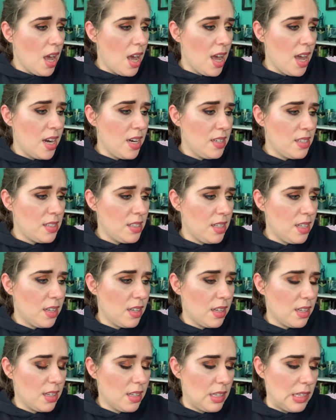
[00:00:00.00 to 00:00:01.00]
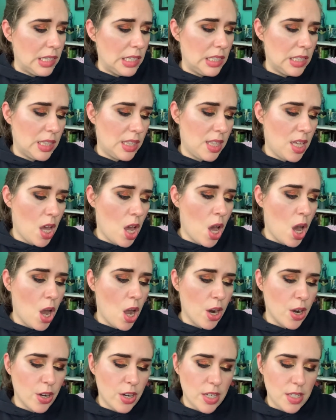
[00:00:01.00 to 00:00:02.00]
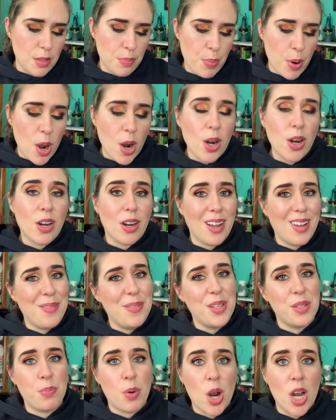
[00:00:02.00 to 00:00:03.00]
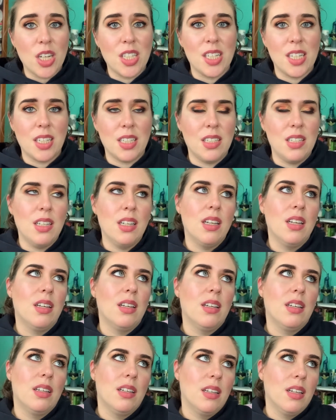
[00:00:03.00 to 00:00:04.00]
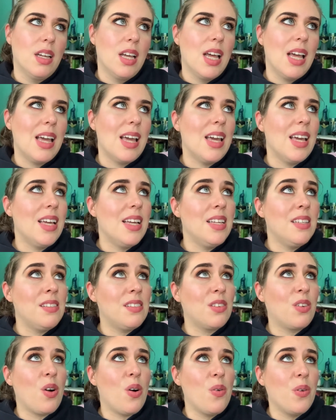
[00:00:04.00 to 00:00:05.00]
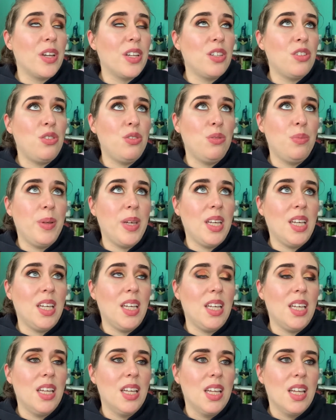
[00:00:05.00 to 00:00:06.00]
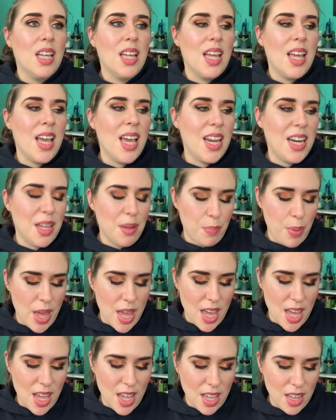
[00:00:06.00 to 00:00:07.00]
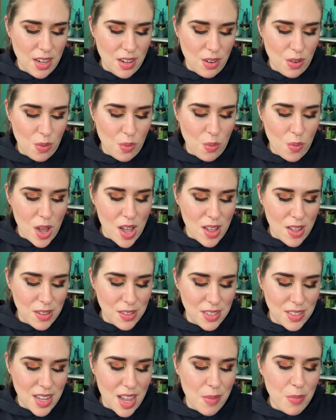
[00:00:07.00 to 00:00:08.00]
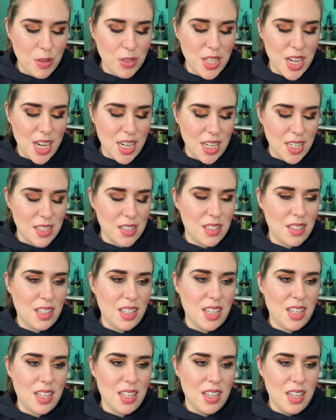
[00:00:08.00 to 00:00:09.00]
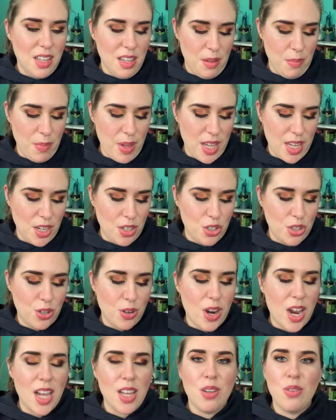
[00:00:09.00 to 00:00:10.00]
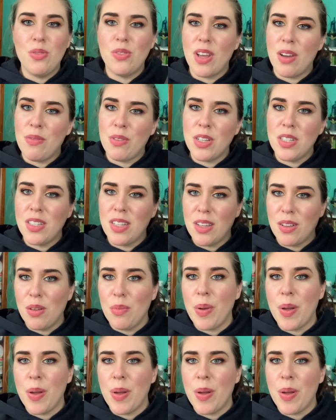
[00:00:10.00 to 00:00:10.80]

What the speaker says: Honestly, the hardest part of this project is going to be hitting pan while simultaneously making sure I use every single